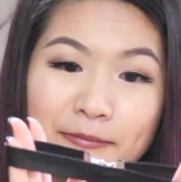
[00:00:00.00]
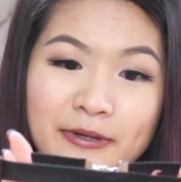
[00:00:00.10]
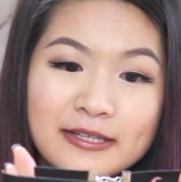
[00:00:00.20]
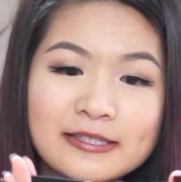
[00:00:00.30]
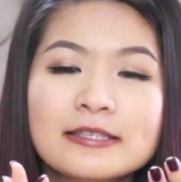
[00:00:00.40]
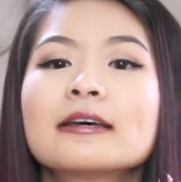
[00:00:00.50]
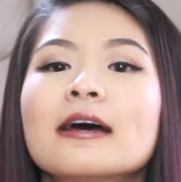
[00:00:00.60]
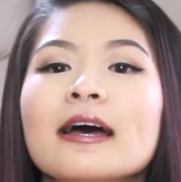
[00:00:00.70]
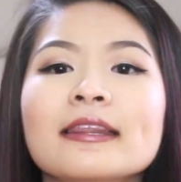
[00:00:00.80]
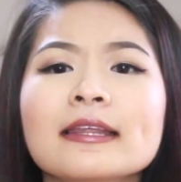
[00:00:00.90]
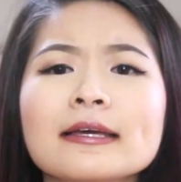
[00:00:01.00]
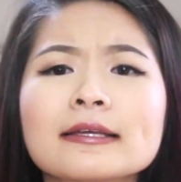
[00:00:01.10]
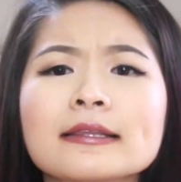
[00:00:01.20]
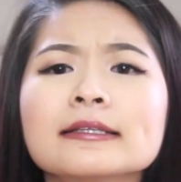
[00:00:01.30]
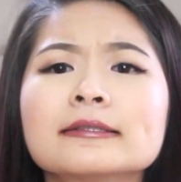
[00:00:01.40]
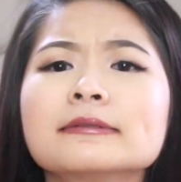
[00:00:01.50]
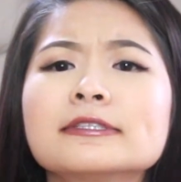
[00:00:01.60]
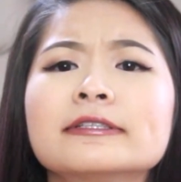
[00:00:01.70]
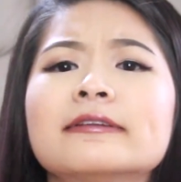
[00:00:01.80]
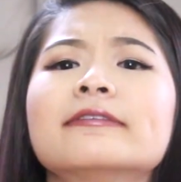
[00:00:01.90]
But I think this one
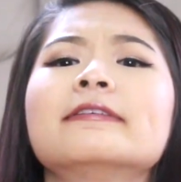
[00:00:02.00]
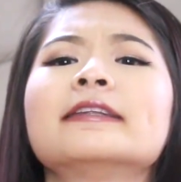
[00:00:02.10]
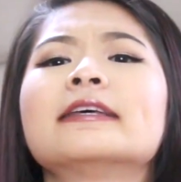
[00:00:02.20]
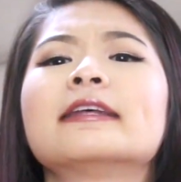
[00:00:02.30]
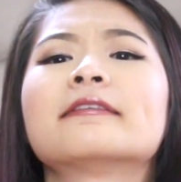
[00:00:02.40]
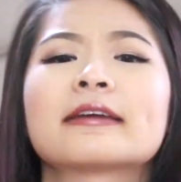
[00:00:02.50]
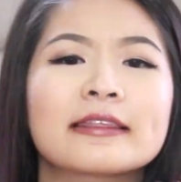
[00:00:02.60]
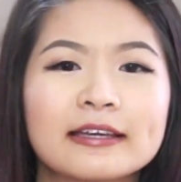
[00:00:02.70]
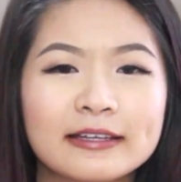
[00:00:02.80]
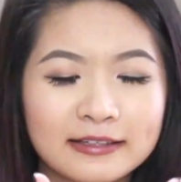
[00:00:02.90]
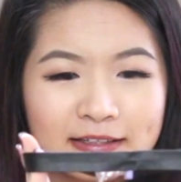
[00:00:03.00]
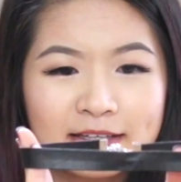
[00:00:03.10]
should fit in everything.